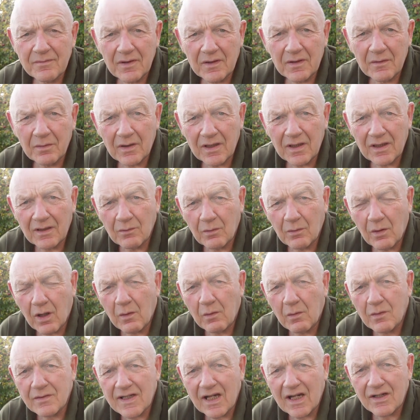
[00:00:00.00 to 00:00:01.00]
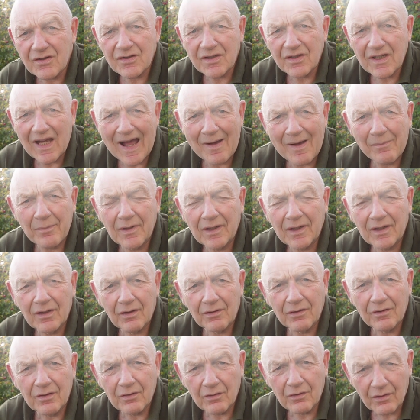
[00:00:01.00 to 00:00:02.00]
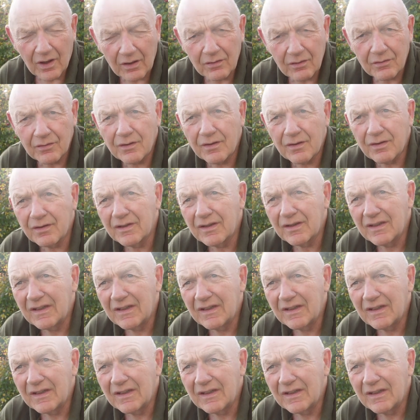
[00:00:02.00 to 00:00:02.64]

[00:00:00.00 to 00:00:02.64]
between what was actually happening on the ground